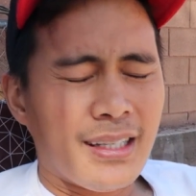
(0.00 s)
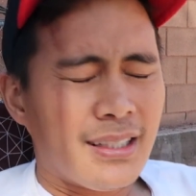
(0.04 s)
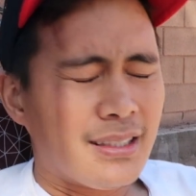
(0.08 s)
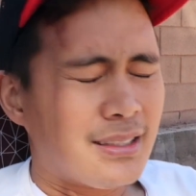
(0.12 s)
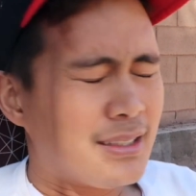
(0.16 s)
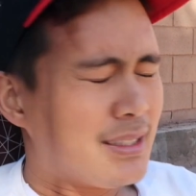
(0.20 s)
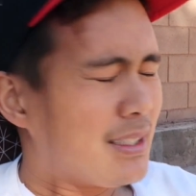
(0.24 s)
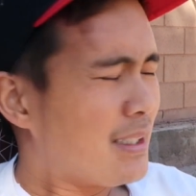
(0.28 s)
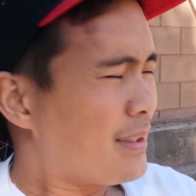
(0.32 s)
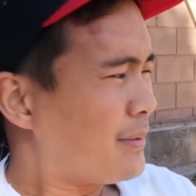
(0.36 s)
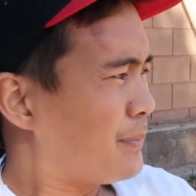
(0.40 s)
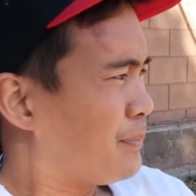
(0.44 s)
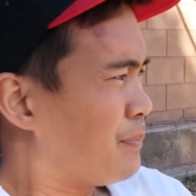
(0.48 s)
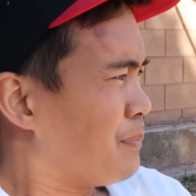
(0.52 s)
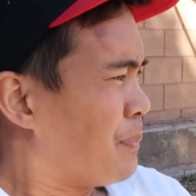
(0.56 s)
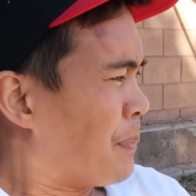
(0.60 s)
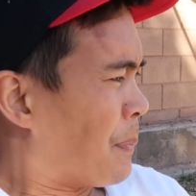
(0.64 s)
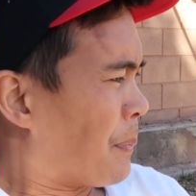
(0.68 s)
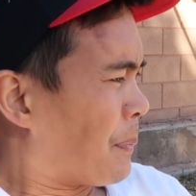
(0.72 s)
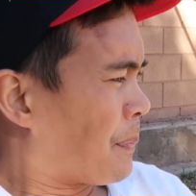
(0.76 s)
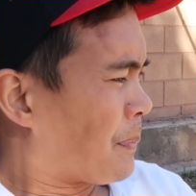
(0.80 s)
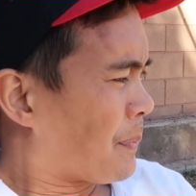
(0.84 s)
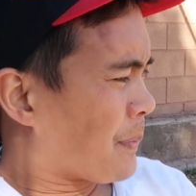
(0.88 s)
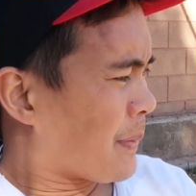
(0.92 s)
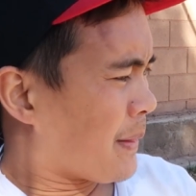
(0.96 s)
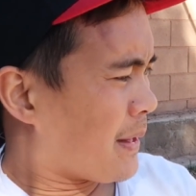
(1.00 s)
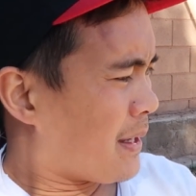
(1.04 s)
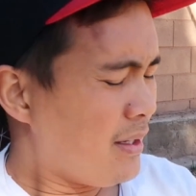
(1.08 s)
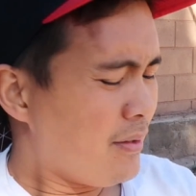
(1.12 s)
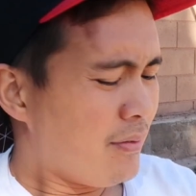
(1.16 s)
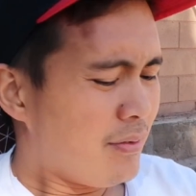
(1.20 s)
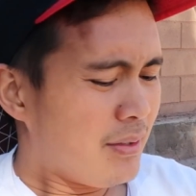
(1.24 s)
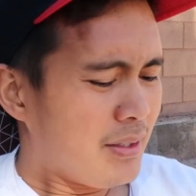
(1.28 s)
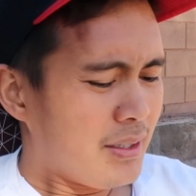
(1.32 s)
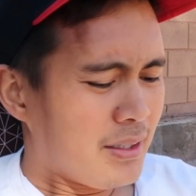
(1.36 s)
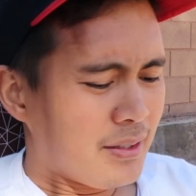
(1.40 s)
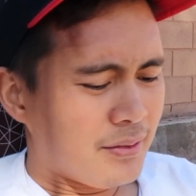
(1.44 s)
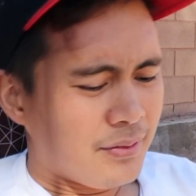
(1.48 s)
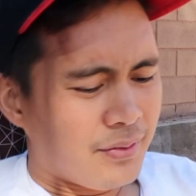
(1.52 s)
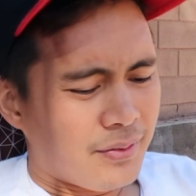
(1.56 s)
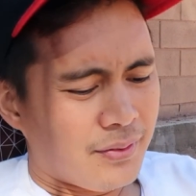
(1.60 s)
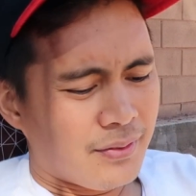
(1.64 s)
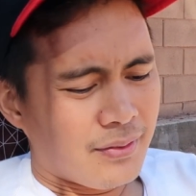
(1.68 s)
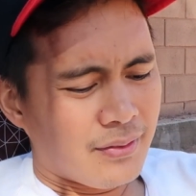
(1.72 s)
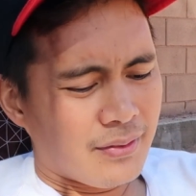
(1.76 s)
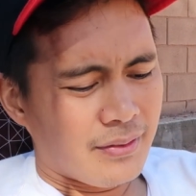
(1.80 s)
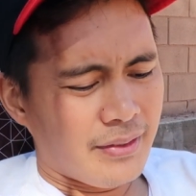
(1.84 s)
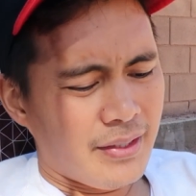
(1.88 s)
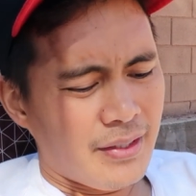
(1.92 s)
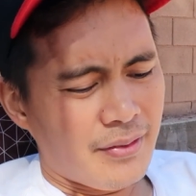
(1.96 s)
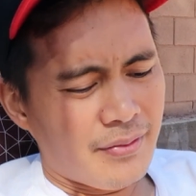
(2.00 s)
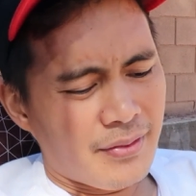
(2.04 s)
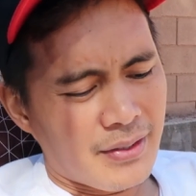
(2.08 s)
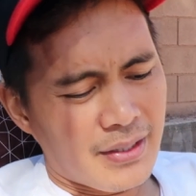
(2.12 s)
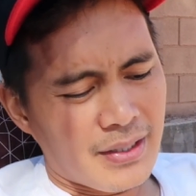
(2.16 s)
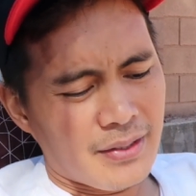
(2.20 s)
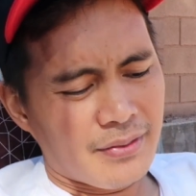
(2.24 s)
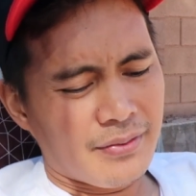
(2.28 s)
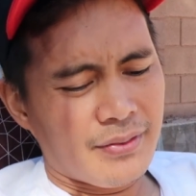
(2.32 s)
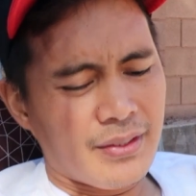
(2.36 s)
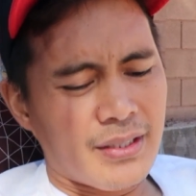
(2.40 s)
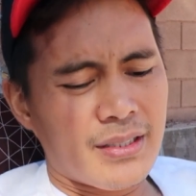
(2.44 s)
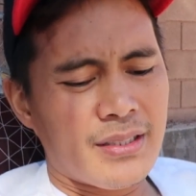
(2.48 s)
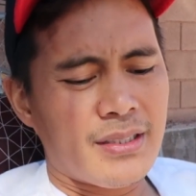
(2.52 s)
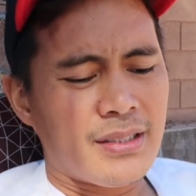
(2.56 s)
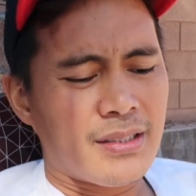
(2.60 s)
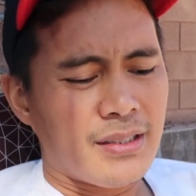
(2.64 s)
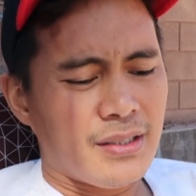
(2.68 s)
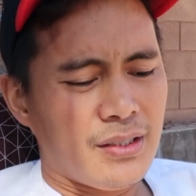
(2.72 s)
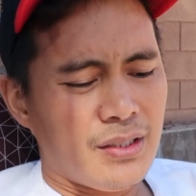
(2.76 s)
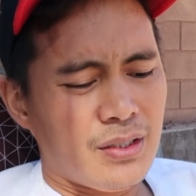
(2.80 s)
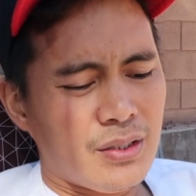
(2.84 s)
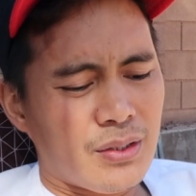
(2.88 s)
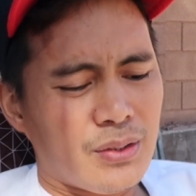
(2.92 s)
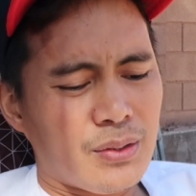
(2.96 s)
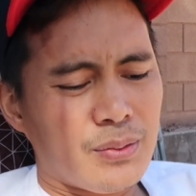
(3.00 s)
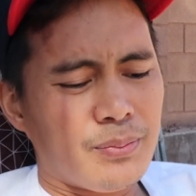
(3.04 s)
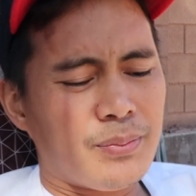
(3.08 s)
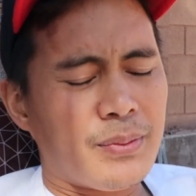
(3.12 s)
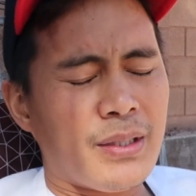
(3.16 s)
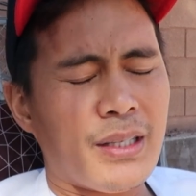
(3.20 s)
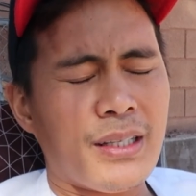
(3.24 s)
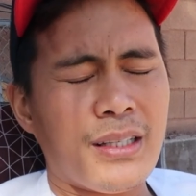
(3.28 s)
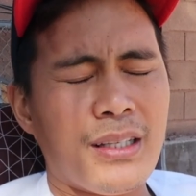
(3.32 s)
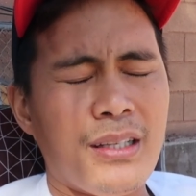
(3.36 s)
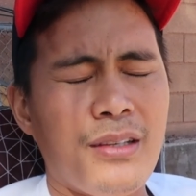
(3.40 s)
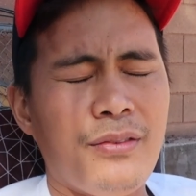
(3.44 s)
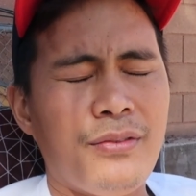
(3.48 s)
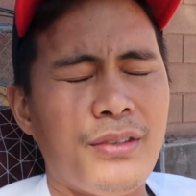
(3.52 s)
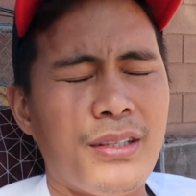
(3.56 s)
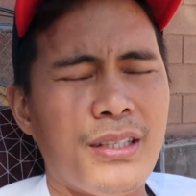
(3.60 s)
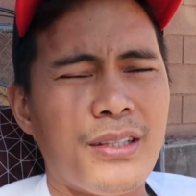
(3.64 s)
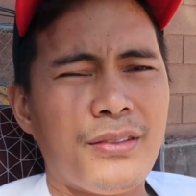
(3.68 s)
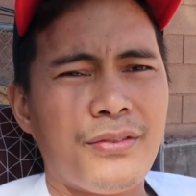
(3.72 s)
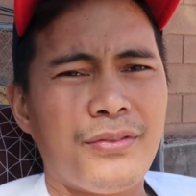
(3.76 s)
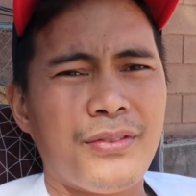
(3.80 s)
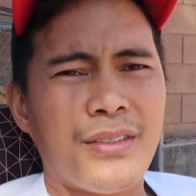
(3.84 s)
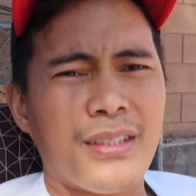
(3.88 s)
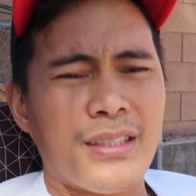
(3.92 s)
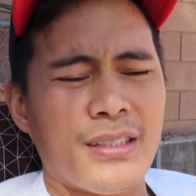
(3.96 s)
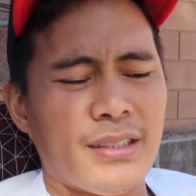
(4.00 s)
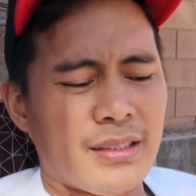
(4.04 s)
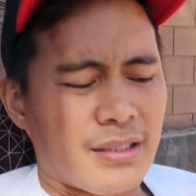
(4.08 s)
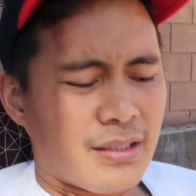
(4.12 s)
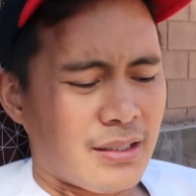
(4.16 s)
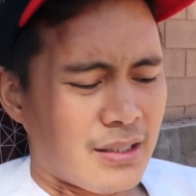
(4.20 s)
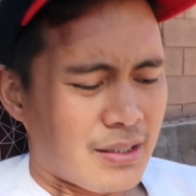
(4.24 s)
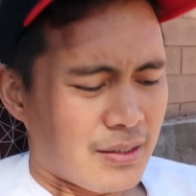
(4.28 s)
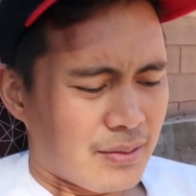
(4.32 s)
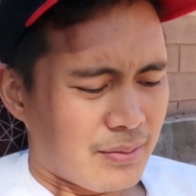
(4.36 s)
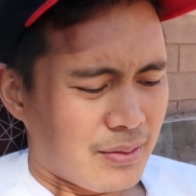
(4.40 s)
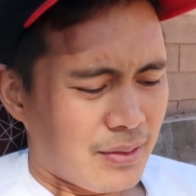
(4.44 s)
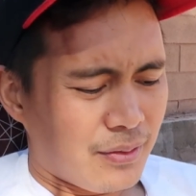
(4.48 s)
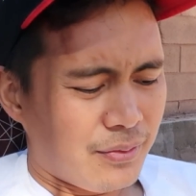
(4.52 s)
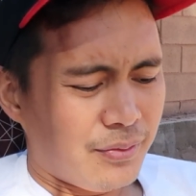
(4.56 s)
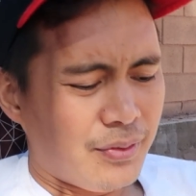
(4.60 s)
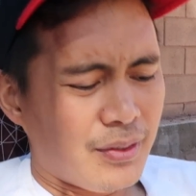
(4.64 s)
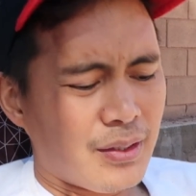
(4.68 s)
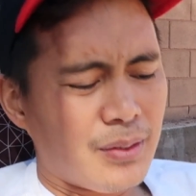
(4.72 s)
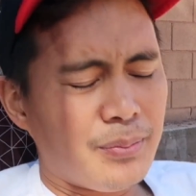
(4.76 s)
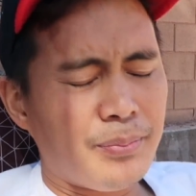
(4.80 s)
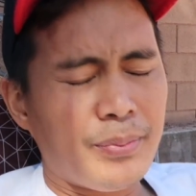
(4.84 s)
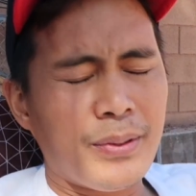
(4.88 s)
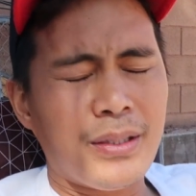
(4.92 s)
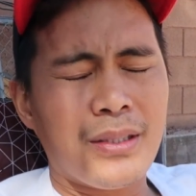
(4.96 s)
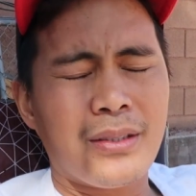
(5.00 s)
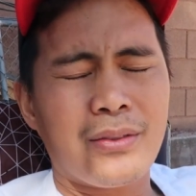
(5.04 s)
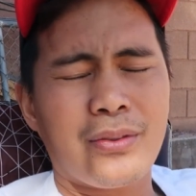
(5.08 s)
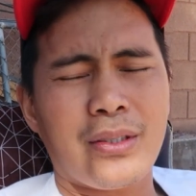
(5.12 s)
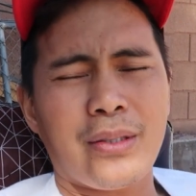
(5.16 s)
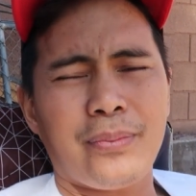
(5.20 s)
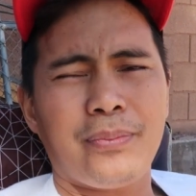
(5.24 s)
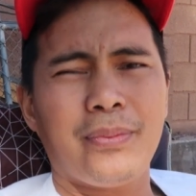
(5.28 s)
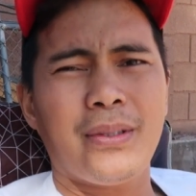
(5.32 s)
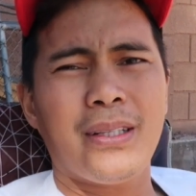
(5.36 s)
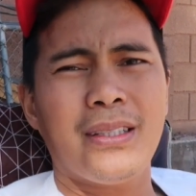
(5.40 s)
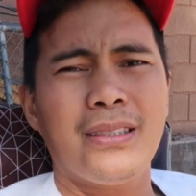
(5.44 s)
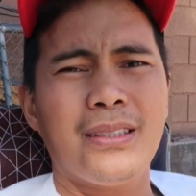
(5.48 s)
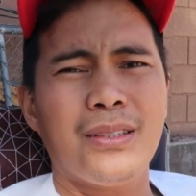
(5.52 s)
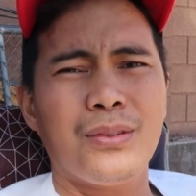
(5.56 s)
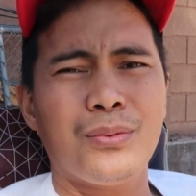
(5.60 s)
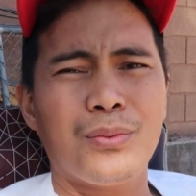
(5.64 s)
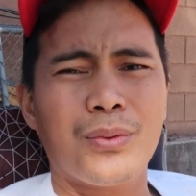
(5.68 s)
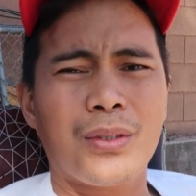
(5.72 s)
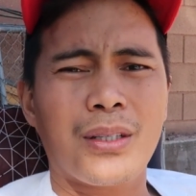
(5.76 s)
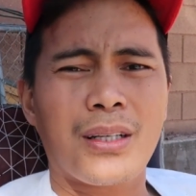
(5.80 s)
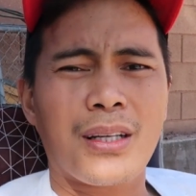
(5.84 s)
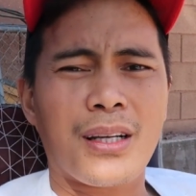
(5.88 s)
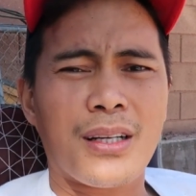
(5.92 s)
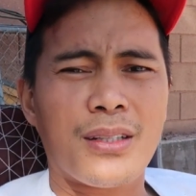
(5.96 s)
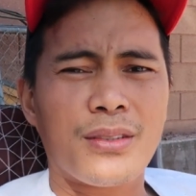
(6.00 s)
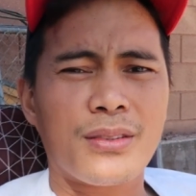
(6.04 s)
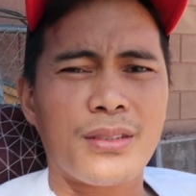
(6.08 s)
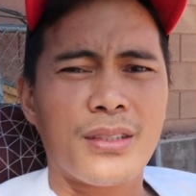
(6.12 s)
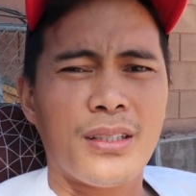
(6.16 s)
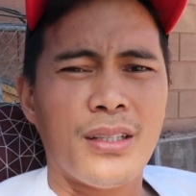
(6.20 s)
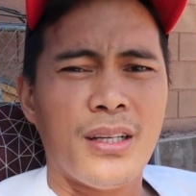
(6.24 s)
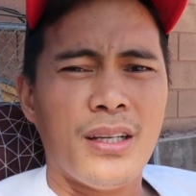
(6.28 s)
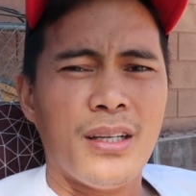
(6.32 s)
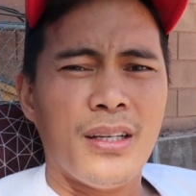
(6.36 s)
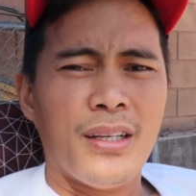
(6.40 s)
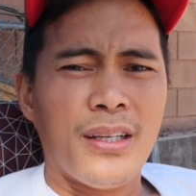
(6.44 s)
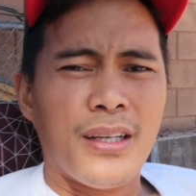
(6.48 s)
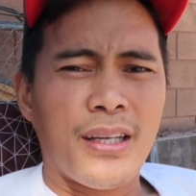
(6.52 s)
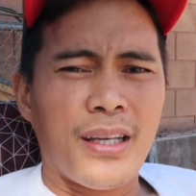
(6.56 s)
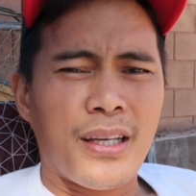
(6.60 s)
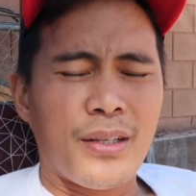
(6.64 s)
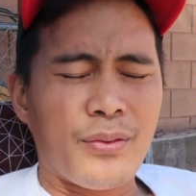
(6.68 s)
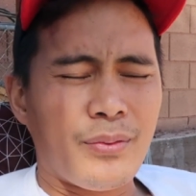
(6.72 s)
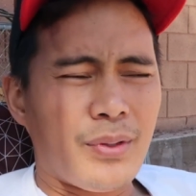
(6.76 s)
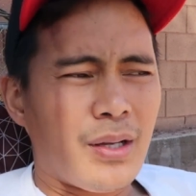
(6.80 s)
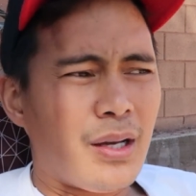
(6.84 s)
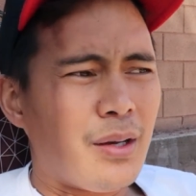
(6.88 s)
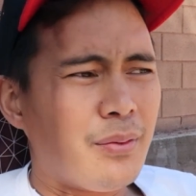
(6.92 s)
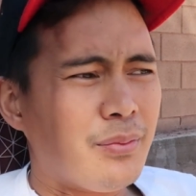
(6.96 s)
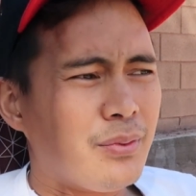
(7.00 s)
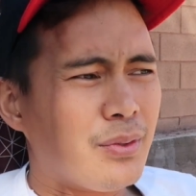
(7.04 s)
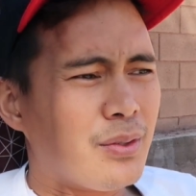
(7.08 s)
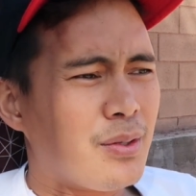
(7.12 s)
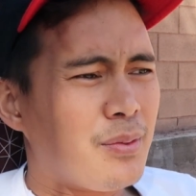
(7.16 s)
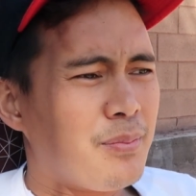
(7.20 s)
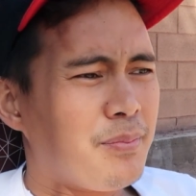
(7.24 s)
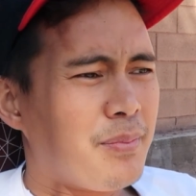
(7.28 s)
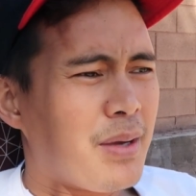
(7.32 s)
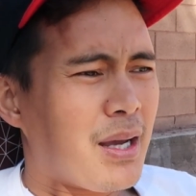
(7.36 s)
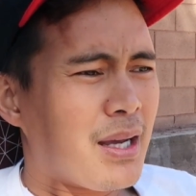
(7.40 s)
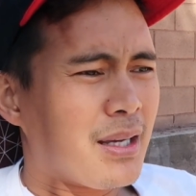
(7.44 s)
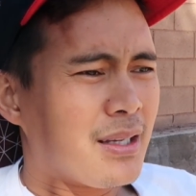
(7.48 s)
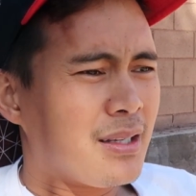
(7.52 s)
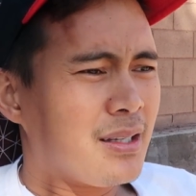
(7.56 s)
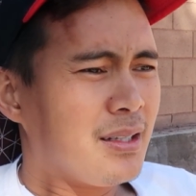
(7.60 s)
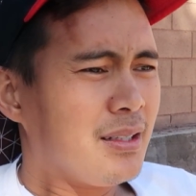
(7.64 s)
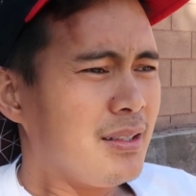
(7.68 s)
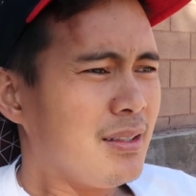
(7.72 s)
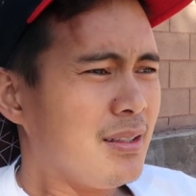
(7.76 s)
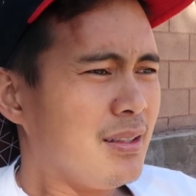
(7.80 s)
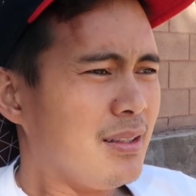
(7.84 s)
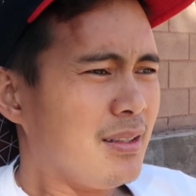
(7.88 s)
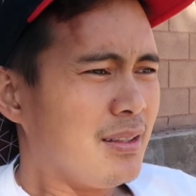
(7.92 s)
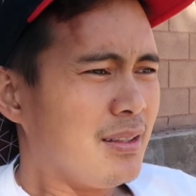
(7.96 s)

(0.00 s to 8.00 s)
is that even if this YouTube thing, even if the Philippine trip doesn't work out and we have to come back